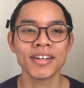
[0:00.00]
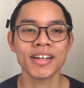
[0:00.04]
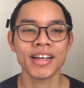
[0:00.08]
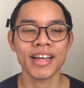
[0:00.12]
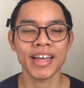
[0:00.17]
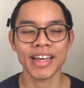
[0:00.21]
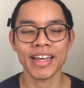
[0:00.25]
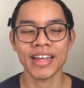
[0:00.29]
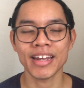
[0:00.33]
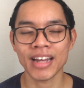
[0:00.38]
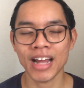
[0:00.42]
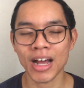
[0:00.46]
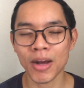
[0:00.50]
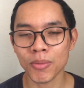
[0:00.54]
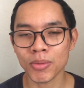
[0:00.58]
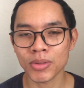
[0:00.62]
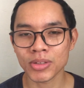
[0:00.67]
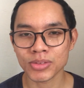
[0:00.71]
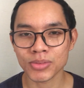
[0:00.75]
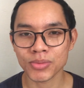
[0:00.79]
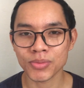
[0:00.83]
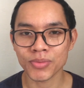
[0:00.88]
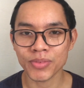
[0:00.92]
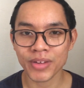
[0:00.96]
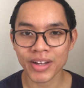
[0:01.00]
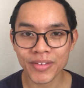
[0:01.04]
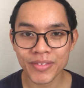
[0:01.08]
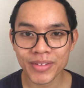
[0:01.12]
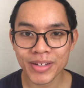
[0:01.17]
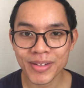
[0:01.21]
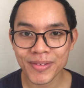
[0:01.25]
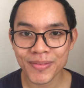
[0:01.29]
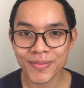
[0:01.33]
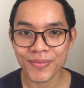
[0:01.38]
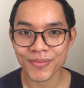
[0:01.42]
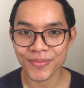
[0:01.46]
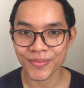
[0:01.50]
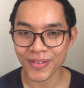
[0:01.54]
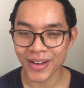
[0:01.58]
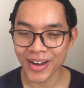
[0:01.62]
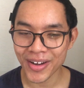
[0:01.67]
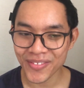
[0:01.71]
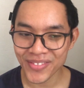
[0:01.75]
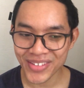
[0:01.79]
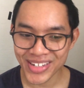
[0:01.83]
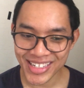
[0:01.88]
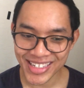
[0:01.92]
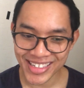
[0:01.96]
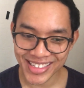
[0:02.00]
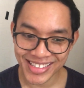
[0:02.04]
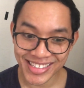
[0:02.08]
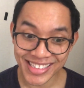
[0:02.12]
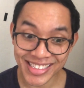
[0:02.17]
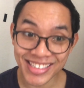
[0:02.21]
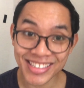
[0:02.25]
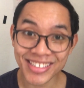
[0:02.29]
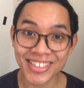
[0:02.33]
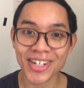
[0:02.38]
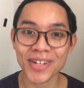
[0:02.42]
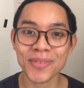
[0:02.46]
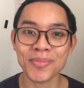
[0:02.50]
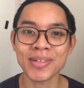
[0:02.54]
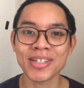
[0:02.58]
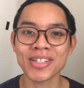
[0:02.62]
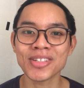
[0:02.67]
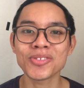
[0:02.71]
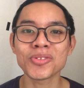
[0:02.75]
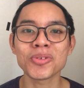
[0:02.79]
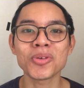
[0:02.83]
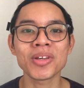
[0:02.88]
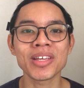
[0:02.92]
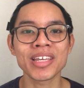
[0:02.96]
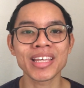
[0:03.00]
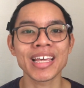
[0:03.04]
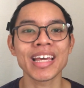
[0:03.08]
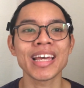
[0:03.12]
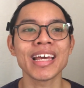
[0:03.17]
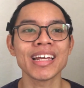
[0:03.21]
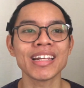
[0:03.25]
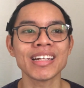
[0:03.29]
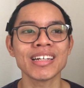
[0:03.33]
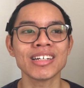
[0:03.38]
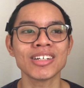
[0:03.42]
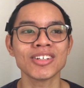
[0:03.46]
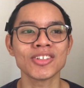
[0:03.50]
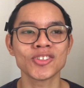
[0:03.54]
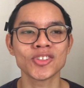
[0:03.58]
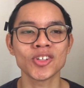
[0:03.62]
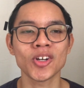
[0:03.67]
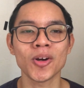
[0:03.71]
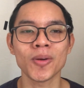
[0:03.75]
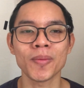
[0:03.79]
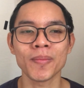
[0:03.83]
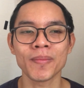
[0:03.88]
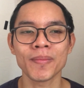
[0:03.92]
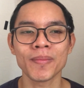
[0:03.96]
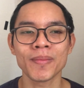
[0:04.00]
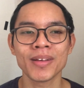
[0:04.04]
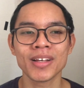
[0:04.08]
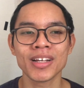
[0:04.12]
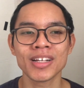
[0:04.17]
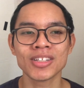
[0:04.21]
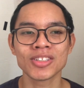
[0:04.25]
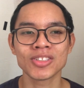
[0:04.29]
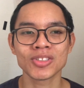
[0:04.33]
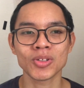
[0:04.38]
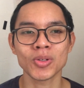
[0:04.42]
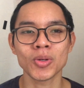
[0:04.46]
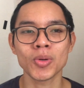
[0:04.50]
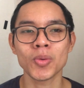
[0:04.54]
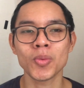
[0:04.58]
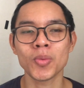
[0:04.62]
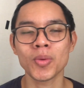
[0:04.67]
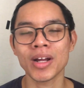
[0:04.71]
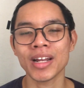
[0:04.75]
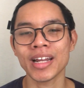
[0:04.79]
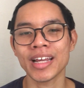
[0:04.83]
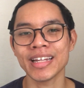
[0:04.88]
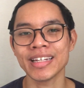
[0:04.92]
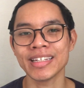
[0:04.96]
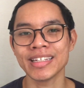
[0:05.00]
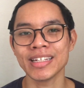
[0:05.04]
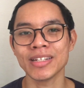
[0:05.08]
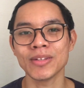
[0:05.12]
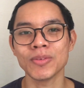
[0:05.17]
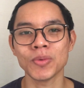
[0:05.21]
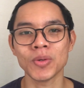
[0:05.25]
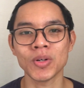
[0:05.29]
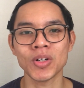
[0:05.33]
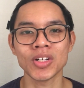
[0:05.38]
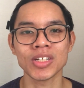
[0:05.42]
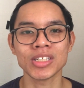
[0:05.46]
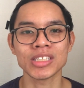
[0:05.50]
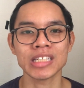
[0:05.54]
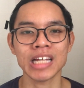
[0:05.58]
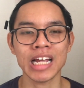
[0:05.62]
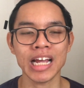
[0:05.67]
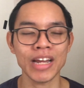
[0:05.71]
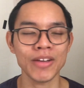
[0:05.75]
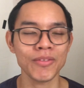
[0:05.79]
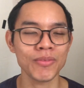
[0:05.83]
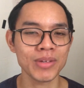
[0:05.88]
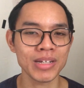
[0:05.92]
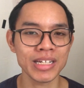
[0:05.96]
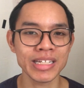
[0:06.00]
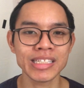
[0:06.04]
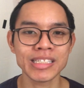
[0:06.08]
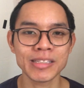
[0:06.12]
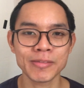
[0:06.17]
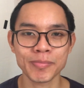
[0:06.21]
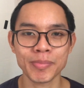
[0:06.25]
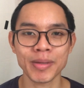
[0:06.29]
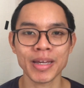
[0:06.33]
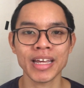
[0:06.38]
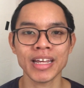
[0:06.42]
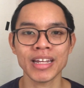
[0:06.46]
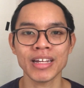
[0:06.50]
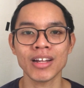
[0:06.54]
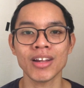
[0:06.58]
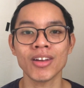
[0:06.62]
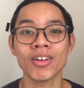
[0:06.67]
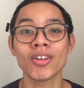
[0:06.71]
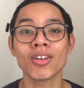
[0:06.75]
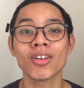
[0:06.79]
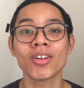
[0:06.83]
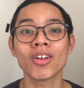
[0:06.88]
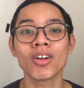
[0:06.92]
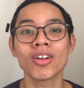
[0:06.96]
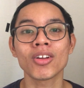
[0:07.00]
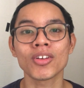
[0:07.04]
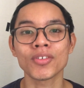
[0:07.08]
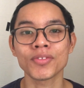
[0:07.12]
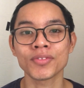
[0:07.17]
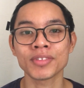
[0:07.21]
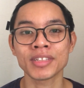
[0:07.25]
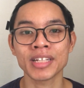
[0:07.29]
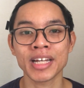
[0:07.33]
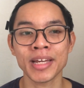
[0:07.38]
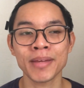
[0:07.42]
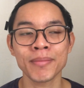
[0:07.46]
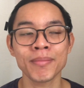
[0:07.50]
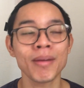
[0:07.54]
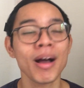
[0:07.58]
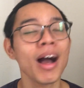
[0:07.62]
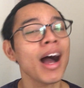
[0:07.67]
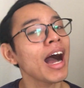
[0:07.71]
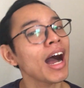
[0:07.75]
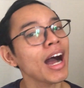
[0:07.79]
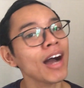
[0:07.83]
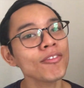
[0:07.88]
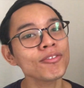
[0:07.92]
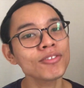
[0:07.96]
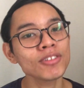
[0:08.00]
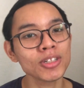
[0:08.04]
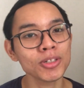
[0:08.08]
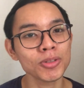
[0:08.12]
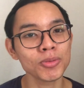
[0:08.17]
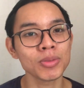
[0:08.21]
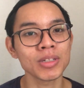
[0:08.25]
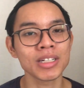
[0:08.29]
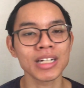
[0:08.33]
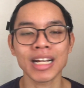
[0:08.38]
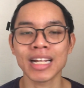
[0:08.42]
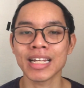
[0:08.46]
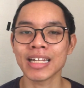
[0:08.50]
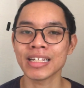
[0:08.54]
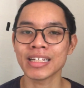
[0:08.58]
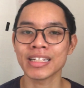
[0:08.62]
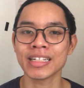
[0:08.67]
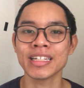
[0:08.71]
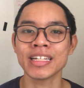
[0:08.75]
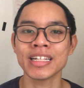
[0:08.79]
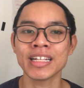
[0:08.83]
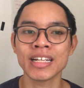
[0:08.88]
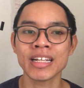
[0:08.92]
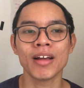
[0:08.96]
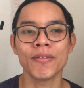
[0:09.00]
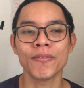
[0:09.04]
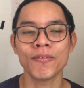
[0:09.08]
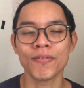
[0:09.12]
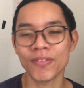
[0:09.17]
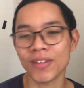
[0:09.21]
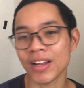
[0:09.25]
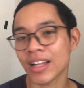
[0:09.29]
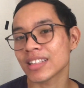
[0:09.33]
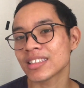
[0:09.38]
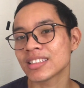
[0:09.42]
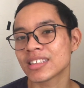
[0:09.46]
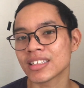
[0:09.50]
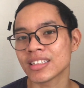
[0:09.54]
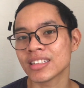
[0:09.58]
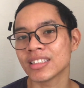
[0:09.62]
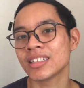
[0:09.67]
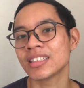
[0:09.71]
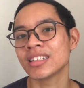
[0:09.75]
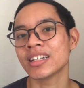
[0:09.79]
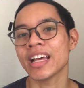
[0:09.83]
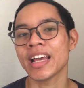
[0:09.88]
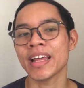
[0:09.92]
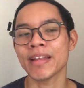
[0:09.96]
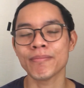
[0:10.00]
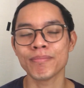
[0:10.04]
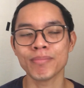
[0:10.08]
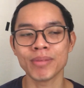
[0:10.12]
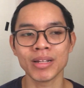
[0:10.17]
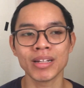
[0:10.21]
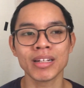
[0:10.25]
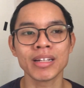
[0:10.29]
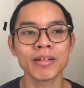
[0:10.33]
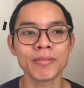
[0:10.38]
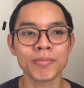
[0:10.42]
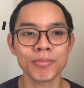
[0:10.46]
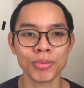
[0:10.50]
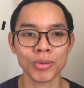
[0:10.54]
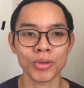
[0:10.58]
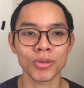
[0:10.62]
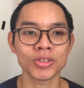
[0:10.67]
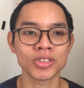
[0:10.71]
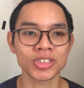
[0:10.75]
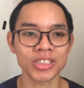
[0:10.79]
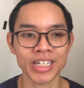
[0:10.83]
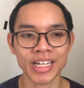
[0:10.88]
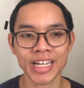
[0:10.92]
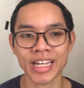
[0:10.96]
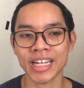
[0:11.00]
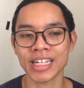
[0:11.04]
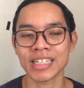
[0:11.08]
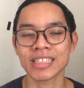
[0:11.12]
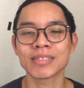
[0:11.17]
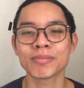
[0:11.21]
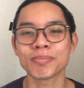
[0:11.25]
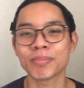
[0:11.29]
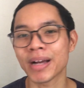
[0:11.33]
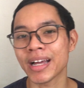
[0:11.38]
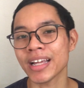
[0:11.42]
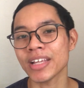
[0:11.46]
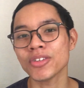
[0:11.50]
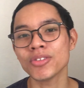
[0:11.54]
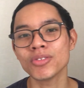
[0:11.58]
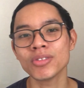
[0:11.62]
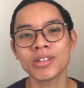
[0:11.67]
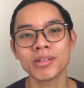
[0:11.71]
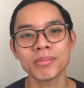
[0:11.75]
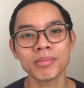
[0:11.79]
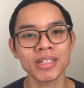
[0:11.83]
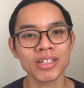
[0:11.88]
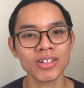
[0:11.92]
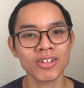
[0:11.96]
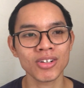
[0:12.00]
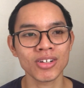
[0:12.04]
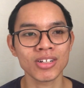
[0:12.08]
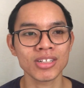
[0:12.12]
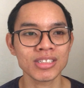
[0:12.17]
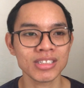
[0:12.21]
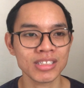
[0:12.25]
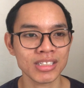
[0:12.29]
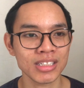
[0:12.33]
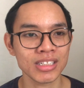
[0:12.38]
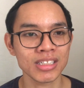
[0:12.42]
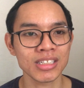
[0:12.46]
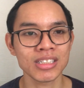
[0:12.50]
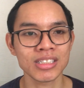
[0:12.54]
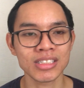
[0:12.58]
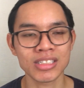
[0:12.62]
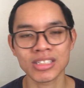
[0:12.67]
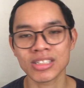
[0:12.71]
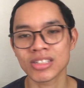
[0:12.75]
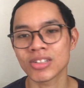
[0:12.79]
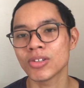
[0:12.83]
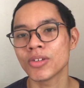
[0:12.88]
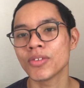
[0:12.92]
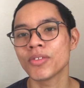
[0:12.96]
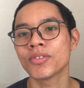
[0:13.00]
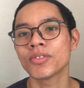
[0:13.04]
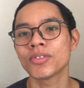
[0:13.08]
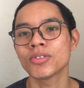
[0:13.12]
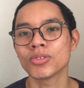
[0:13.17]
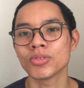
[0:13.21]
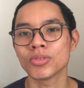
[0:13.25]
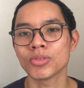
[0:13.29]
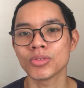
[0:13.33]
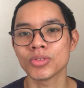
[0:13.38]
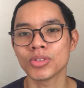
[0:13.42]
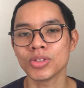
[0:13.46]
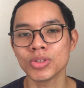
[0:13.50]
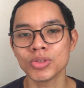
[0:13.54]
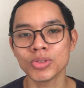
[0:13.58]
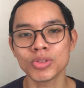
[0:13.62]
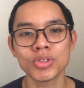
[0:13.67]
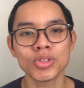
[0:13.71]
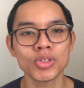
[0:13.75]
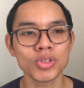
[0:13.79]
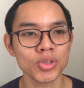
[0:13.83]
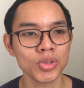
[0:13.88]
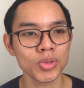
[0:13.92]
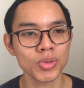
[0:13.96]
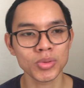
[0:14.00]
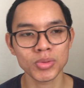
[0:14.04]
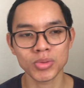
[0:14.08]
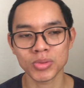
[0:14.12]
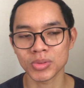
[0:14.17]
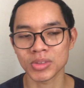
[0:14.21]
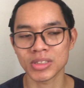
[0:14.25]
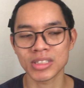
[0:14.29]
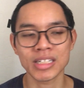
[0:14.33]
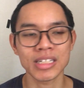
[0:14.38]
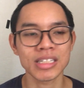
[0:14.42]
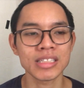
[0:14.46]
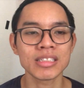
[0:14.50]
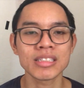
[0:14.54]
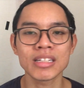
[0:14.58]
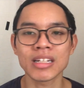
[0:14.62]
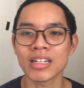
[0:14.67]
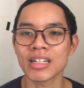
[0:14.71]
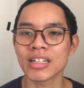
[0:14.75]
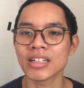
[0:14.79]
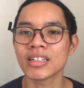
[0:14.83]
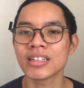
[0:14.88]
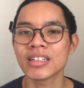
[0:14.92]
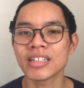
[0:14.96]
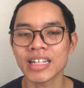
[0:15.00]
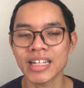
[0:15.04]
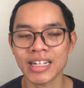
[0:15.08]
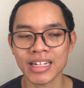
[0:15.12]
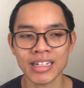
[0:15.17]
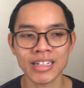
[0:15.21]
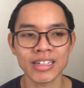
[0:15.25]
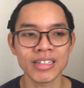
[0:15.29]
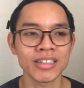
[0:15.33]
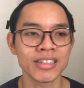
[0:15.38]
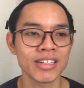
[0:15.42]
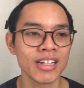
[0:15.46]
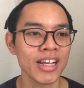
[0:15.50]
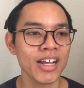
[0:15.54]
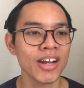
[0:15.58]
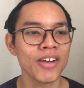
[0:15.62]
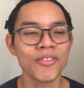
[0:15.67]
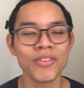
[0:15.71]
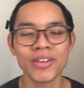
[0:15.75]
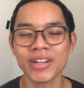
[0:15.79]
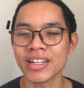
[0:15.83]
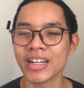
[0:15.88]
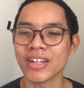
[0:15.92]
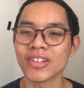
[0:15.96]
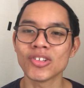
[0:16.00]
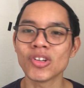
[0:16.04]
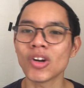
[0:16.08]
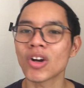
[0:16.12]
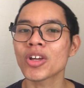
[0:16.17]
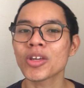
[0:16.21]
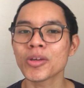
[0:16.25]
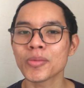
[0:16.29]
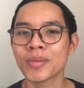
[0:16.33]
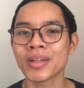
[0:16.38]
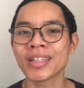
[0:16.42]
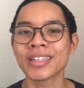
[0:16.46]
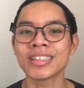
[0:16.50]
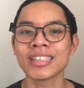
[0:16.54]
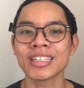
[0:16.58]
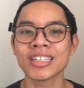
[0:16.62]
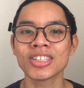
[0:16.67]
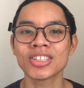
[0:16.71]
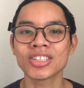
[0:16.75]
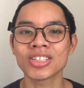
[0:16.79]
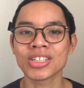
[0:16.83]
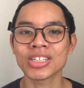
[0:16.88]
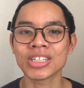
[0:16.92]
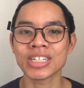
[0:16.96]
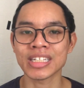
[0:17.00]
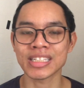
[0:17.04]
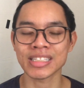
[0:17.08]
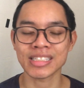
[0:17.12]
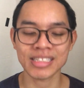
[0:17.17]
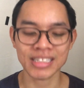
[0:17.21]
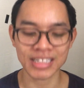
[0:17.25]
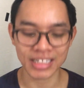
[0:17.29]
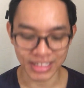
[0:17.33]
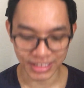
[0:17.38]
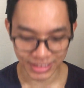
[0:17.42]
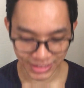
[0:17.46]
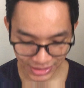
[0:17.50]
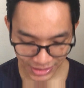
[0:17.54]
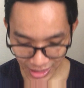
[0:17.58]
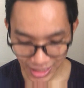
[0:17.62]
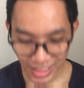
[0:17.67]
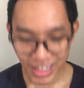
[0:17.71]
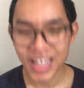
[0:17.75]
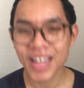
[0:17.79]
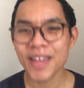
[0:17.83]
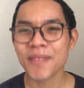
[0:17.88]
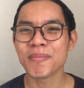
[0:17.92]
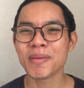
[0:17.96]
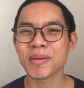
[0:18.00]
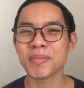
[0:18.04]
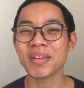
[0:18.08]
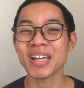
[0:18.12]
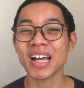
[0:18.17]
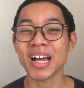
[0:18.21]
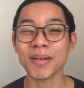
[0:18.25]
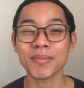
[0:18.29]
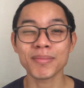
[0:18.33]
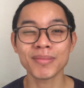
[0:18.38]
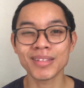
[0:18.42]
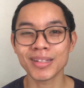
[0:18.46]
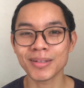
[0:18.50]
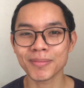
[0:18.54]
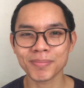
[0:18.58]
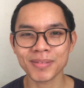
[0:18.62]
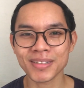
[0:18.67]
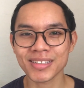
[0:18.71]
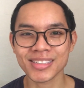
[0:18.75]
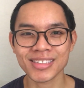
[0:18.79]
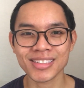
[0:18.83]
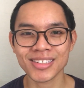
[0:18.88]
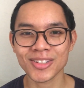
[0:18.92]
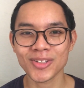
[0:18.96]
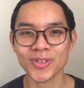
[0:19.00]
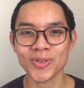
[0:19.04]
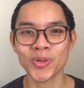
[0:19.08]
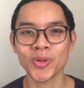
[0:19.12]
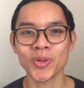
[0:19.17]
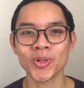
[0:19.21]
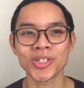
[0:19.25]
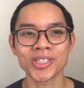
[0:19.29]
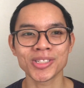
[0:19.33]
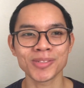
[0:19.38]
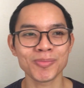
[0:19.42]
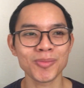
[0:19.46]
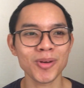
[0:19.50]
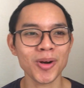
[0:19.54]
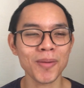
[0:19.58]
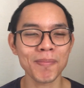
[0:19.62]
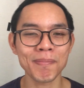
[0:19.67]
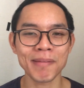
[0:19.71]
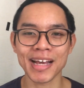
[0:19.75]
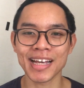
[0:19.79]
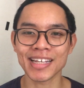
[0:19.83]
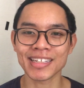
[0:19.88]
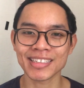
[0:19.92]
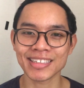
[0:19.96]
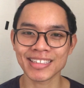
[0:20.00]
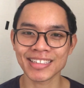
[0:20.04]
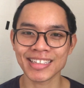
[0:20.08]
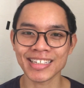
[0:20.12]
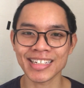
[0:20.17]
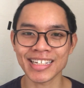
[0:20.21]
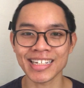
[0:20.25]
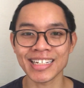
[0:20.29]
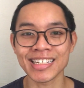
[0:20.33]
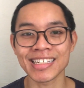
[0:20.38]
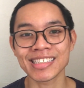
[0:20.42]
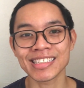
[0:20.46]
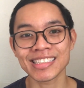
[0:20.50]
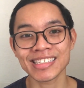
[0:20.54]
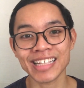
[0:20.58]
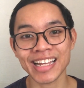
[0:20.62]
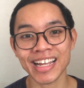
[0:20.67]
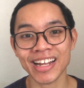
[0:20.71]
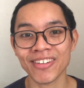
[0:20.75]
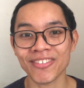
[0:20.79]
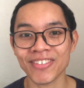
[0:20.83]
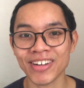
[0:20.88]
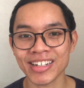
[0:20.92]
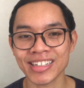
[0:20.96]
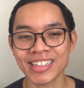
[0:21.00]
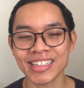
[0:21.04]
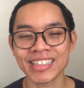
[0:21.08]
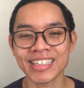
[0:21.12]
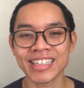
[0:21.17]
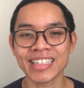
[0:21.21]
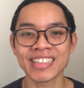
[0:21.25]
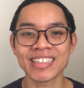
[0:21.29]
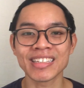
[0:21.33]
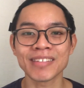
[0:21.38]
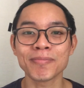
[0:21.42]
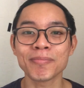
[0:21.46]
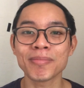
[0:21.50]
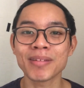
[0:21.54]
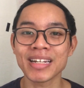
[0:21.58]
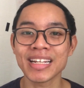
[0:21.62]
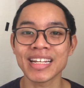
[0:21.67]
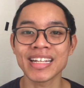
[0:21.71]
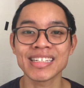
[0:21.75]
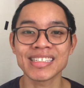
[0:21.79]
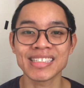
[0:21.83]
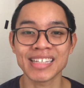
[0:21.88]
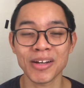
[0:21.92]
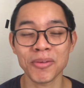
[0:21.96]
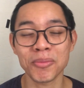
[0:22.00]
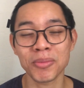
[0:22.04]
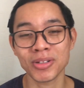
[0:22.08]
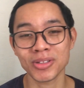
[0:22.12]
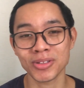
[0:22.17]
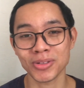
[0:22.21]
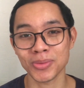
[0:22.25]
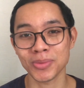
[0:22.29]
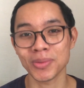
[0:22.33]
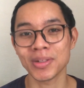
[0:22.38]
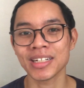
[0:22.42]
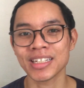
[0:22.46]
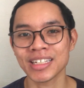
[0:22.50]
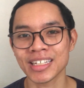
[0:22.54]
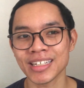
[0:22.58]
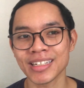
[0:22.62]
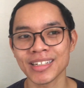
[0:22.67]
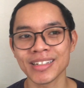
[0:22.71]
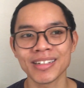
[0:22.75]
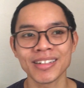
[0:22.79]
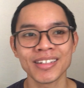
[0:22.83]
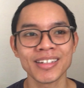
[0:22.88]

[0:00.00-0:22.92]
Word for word: And I was very, very determined to get a job. So what I did was I really spent a lot of time after work learning Flutter and building projects, buying Udemy courses, go to YouTube to just learn and learn, read their documentation and such. Maybe I'm the person who is more passionate in the stack rather than the place that I want to work in.